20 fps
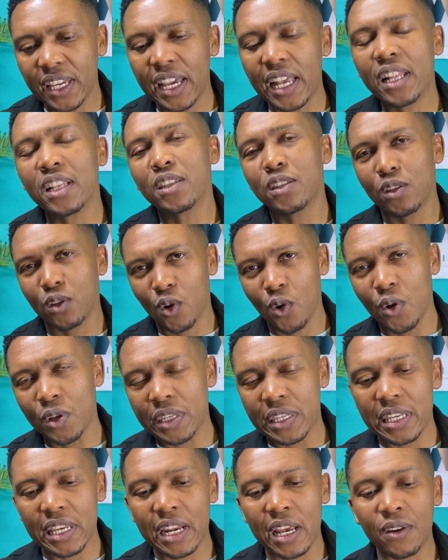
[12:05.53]
else
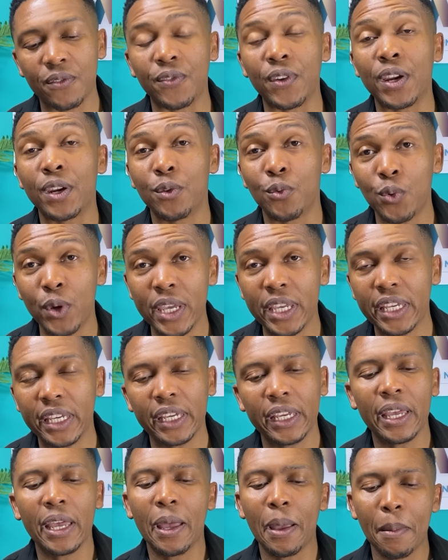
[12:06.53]
considered very weak,
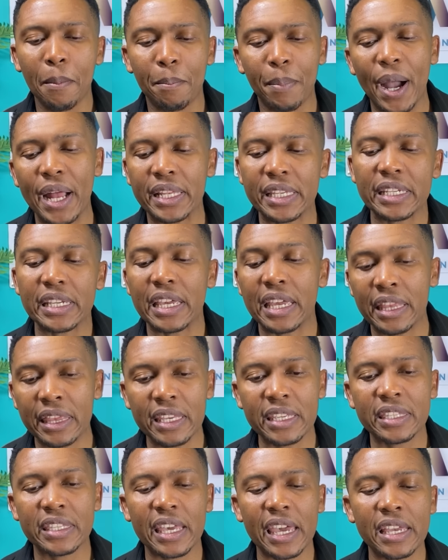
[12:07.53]
but in
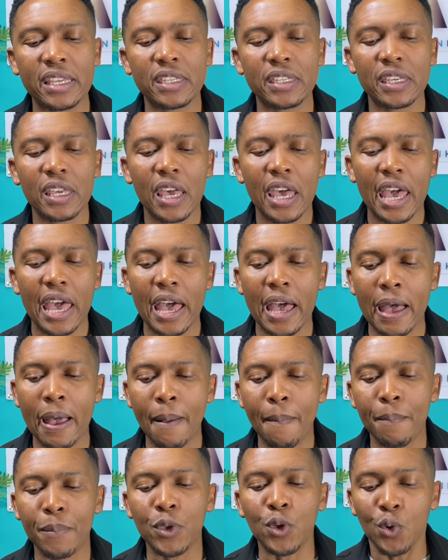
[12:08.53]
this case,
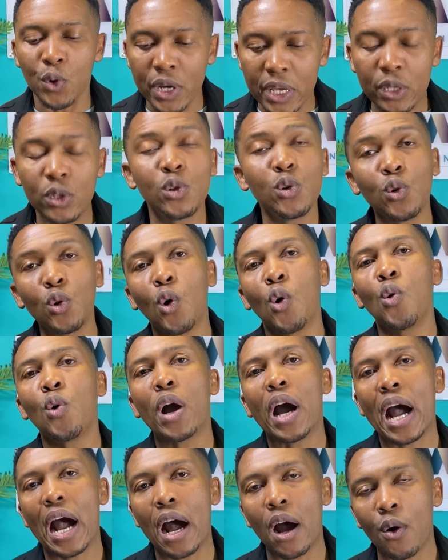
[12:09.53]
you need to know
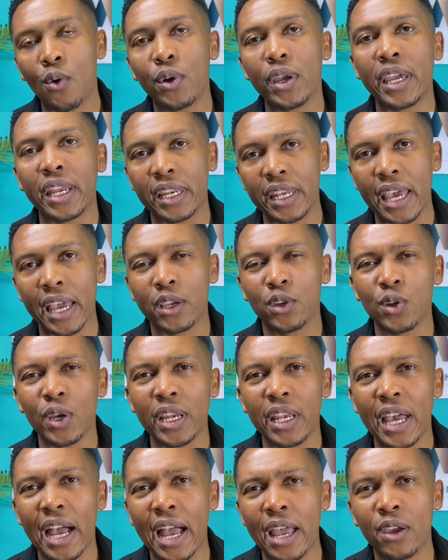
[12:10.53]
how it
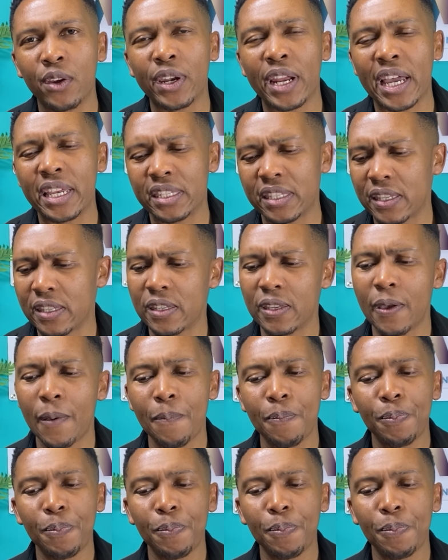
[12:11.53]
actually ionizes.